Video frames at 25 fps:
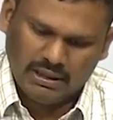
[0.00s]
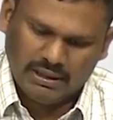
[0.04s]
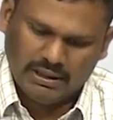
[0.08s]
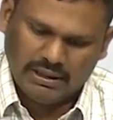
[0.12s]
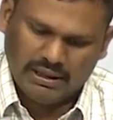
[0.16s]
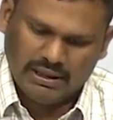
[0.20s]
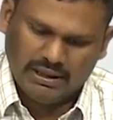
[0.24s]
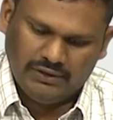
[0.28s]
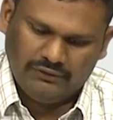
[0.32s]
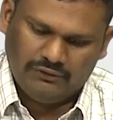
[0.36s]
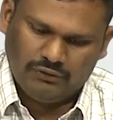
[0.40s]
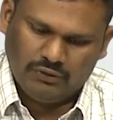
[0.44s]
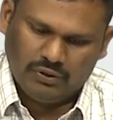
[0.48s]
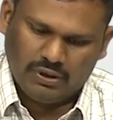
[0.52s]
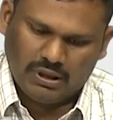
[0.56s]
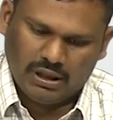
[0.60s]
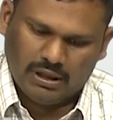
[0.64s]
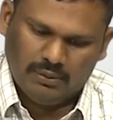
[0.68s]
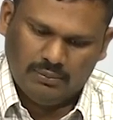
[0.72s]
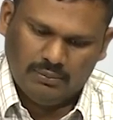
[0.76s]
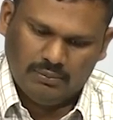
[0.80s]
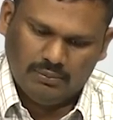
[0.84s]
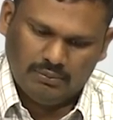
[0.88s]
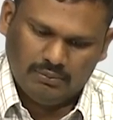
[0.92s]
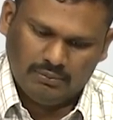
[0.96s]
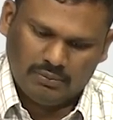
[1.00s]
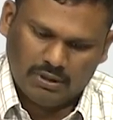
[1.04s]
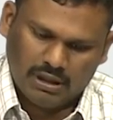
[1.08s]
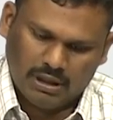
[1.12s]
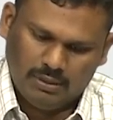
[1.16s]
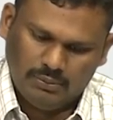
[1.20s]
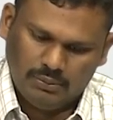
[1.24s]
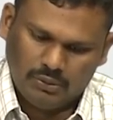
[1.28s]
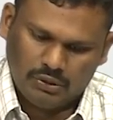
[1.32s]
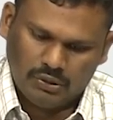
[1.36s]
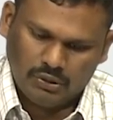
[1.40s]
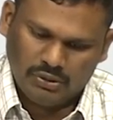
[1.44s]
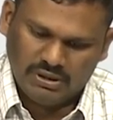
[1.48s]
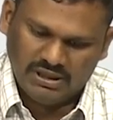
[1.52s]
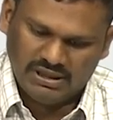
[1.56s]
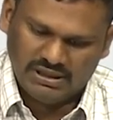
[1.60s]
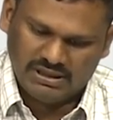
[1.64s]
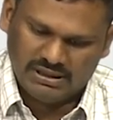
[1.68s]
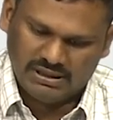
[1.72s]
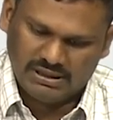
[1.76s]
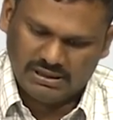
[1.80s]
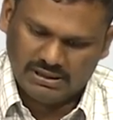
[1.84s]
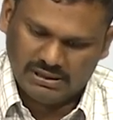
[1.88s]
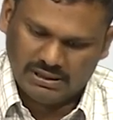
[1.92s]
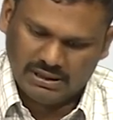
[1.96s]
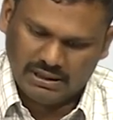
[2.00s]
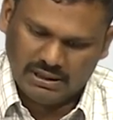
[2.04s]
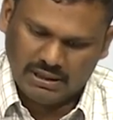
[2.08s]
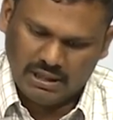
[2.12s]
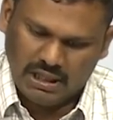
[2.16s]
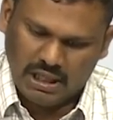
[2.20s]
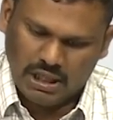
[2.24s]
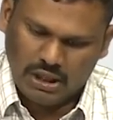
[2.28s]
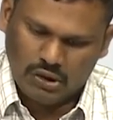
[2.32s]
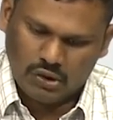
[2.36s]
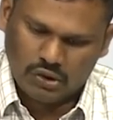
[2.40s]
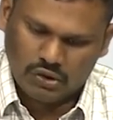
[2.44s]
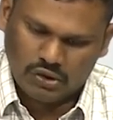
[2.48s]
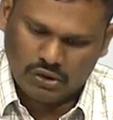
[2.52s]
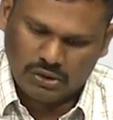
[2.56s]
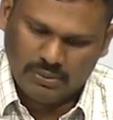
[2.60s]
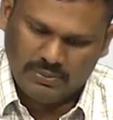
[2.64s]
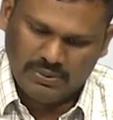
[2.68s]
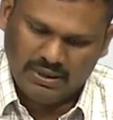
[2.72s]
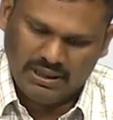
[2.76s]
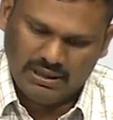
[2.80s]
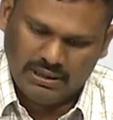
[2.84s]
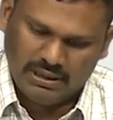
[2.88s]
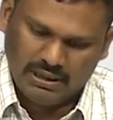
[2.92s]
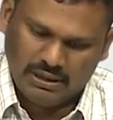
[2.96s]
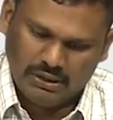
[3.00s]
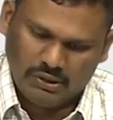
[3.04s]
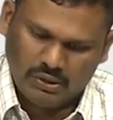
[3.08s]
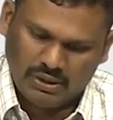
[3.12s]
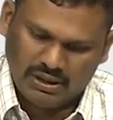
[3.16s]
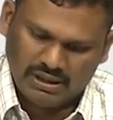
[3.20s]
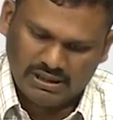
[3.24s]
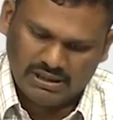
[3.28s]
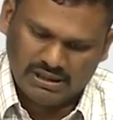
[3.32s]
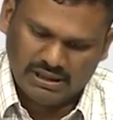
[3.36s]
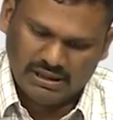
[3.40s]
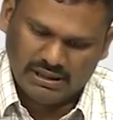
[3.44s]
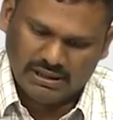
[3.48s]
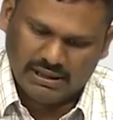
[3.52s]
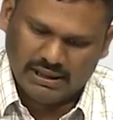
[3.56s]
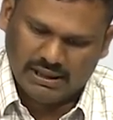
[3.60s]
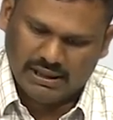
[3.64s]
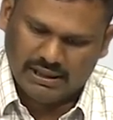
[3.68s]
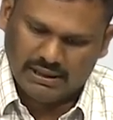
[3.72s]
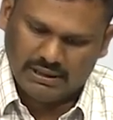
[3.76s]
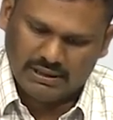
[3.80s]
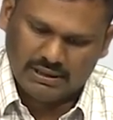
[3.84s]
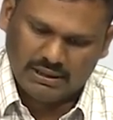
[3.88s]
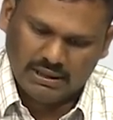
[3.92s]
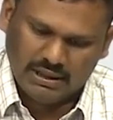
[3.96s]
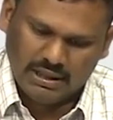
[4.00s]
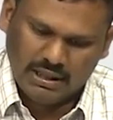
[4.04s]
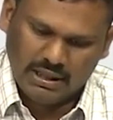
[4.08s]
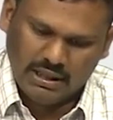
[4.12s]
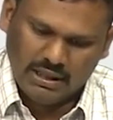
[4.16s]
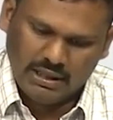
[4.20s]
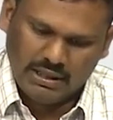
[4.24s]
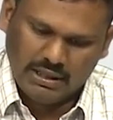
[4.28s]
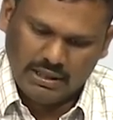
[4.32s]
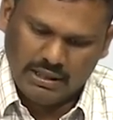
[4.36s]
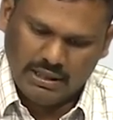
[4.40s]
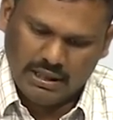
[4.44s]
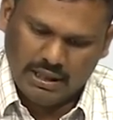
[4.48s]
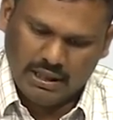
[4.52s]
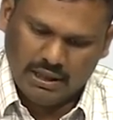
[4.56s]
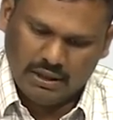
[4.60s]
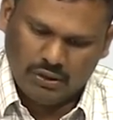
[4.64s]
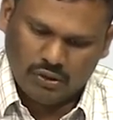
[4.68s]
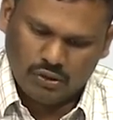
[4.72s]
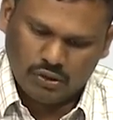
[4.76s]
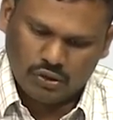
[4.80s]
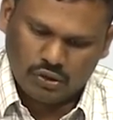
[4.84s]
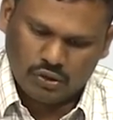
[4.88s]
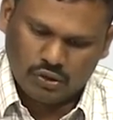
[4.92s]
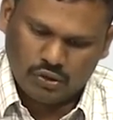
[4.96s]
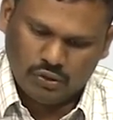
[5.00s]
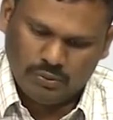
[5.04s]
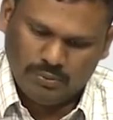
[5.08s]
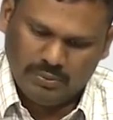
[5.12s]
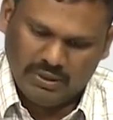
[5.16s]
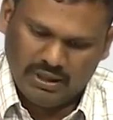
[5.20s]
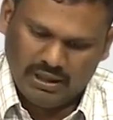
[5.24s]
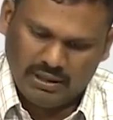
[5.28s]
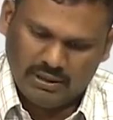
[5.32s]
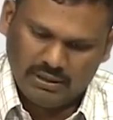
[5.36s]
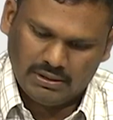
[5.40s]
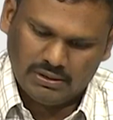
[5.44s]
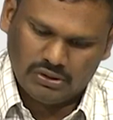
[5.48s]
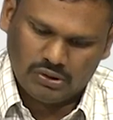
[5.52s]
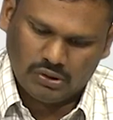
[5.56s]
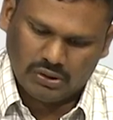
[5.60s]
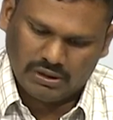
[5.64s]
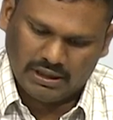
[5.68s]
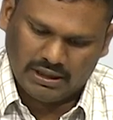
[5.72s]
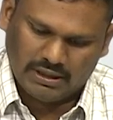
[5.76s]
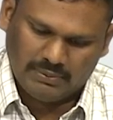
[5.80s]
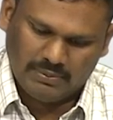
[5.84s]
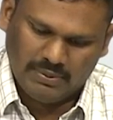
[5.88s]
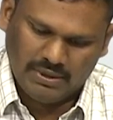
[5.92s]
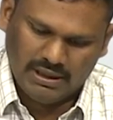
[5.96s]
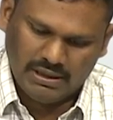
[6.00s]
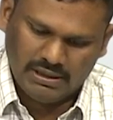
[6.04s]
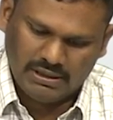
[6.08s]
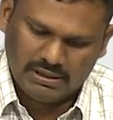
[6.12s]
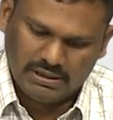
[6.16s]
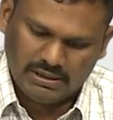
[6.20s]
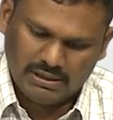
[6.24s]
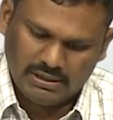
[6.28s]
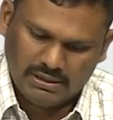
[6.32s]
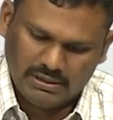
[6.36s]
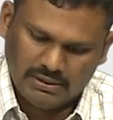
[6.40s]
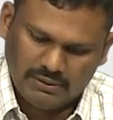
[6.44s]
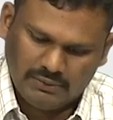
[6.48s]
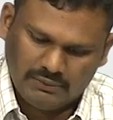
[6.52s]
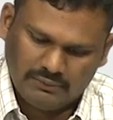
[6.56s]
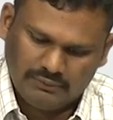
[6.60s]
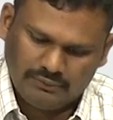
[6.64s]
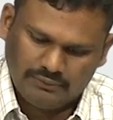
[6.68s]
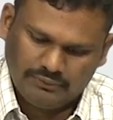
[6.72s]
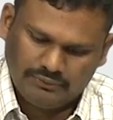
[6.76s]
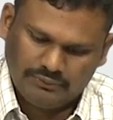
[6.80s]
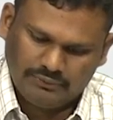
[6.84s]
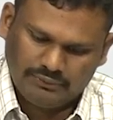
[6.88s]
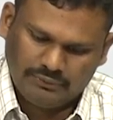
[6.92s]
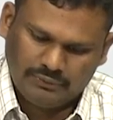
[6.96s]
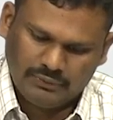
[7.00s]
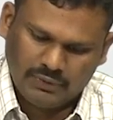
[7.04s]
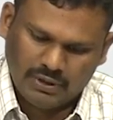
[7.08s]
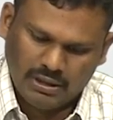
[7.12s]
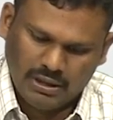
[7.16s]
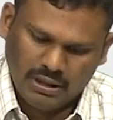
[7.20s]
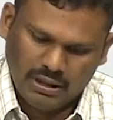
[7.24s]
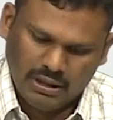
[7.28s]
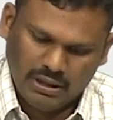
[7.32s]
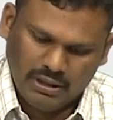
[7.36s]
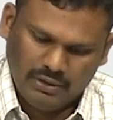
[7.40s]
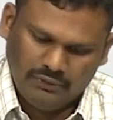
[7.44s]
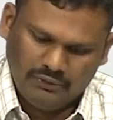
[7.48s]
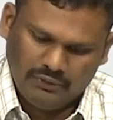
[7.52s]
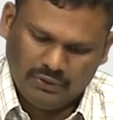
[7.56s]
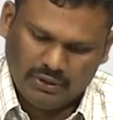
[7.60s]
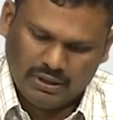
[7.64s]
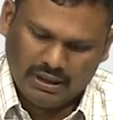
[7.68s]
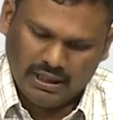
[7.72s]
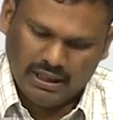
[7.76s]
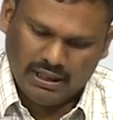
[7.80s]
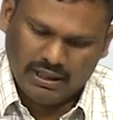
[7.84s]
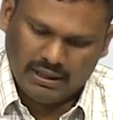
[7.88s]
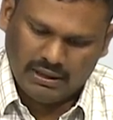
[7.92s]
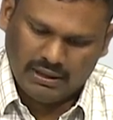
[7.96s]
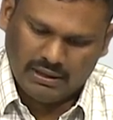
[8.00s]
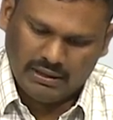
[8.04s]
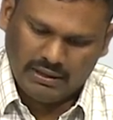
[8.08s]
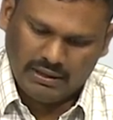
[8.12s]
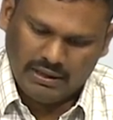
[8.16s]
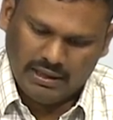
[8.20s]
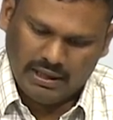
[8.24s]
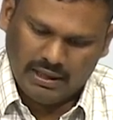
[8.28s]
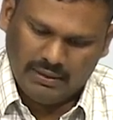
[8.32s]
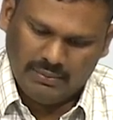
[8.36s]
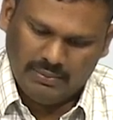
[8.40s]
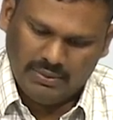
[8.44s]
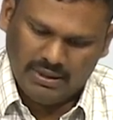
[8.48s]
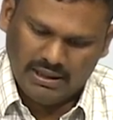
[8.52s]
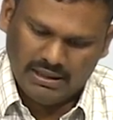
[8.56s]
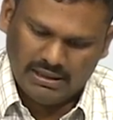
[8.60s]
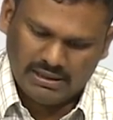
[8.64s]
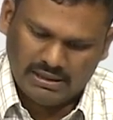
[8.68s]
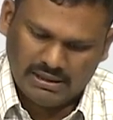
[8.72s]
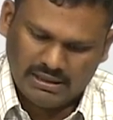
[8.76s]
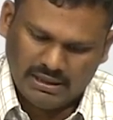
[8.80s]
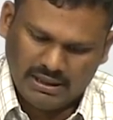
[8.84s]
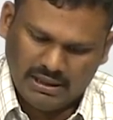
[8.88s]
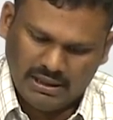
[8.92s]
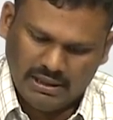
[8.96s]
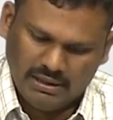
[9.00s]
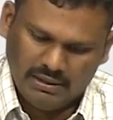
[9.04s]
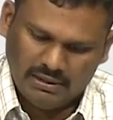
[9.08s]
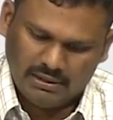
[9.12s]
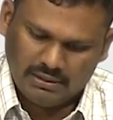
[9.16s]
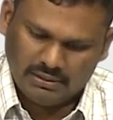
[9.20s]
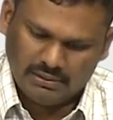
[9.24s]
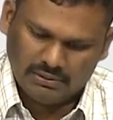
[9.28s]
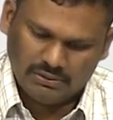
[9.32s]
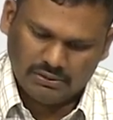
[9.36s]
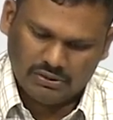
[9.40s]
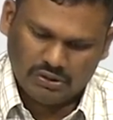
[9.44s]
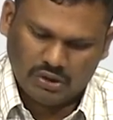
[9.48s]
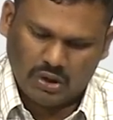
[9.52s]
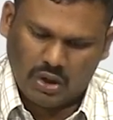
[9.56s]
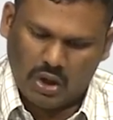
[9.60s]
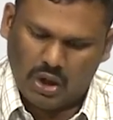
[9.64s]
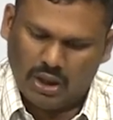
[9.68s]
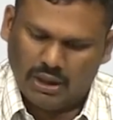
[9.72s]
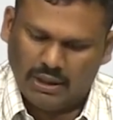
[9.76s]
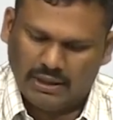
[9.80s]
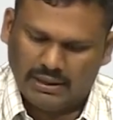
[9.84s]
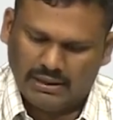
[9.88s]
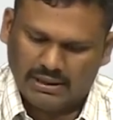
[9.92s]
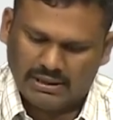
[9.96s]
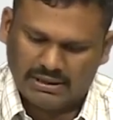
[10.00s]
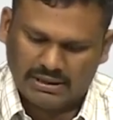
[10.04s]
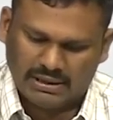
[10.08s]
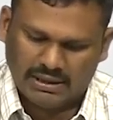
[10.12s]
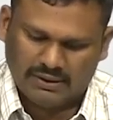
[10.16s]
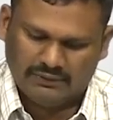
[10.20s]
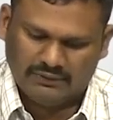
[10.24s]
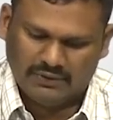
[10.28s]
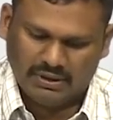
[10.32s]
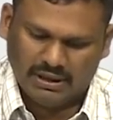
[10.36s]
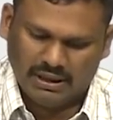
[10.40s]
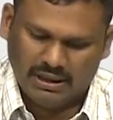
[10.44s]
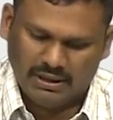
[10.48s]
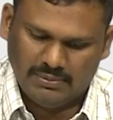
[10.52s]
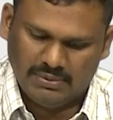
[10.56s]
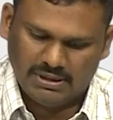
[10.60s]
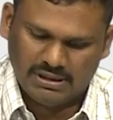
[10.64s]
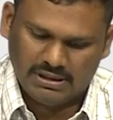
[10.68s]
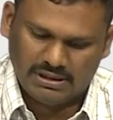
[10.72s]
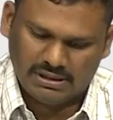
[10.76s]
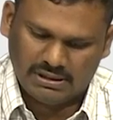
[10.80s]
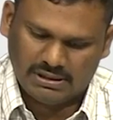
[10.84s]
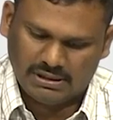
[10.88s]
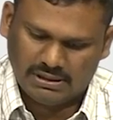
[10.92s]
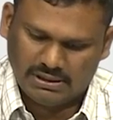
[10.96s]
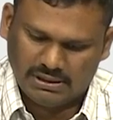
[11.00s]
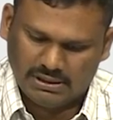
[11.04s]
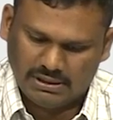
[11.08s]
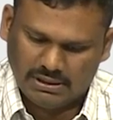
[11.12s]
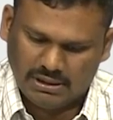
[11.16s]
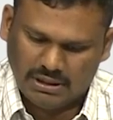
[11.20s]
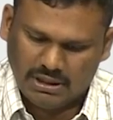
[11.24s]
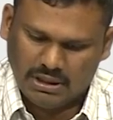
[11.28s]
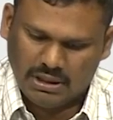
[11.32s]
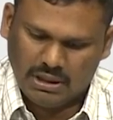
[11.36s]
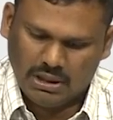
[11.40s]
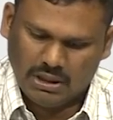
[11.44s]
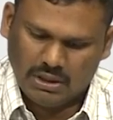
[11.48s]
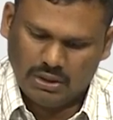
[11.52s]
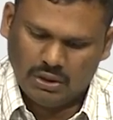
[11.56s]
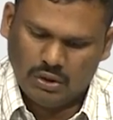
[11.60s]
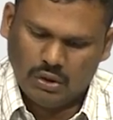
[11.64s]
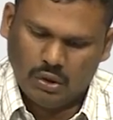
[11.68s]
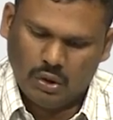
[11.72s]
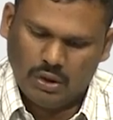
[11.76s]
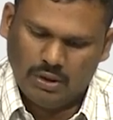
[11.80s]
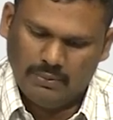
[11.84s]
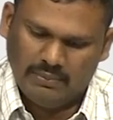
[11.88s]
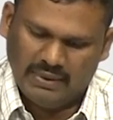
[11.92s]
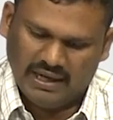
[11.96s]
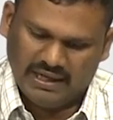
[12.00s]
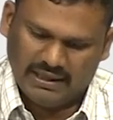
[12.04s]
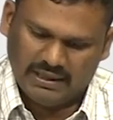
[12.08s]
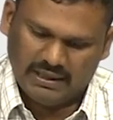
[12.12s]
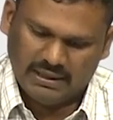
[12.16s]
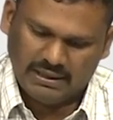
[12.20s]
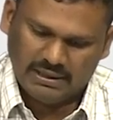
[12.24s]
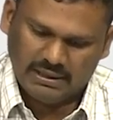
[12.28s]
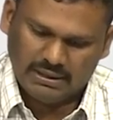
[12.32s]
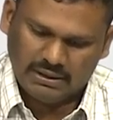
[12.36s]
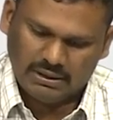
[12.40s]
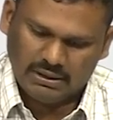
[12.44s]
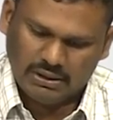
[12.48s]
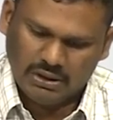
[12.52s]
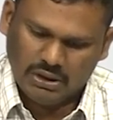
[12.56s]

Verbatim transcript: Then if you come to this A goes to B, then you can see that A goes to B. So, that means if you take A, B, C, so all rest of the elements do not matter.